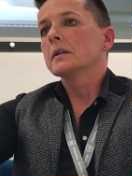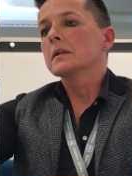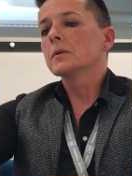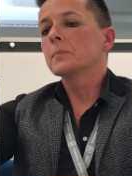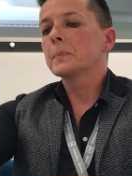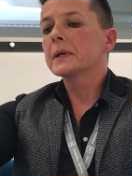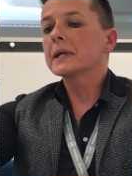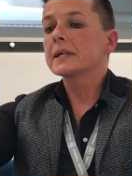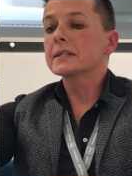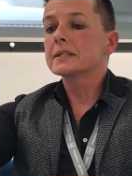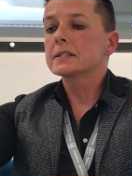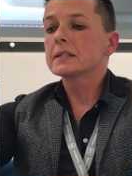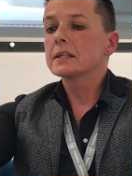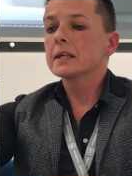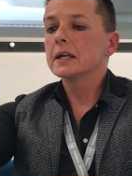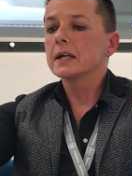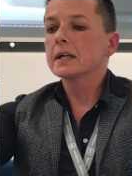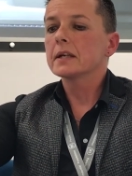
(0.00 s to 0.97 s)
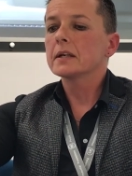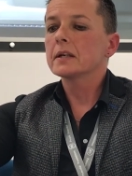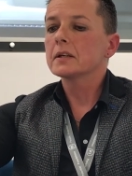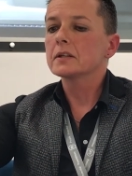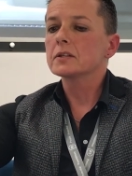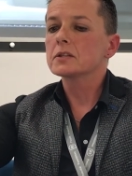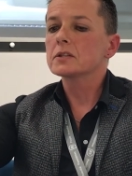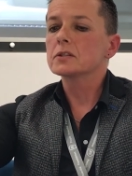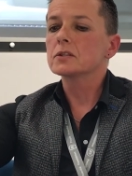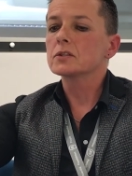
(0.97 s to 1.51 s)
The biggest thing
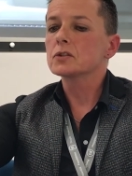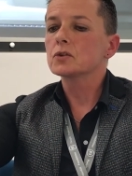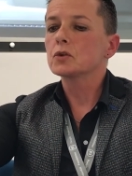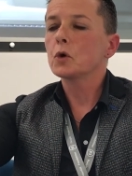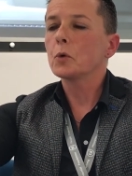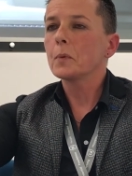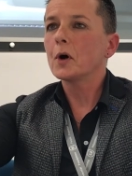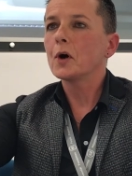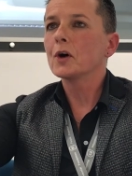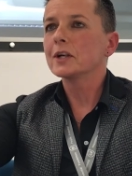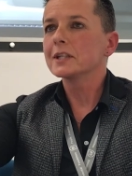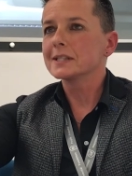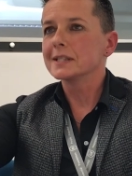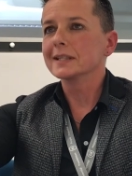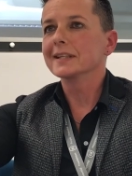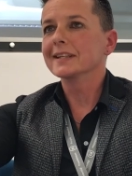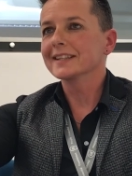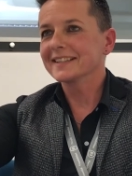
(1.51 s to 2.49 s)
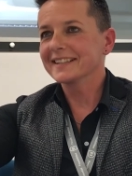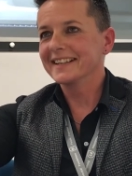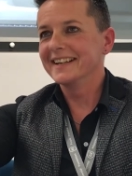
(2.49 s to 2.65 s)
is to stop hiding it.